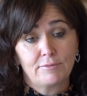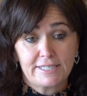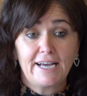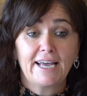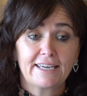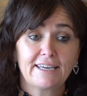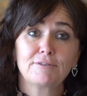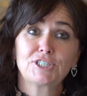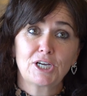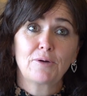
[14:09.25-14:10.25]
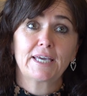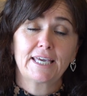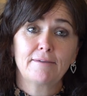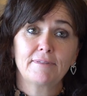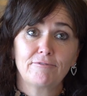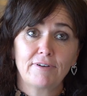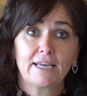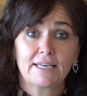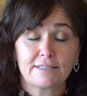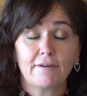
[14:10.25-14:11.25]
was like it was showing him that
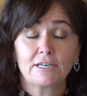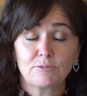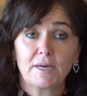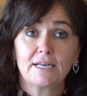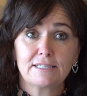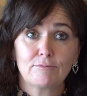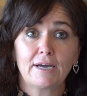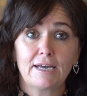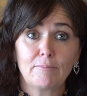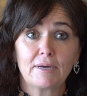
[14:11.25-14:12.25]
Frank is going to pass away,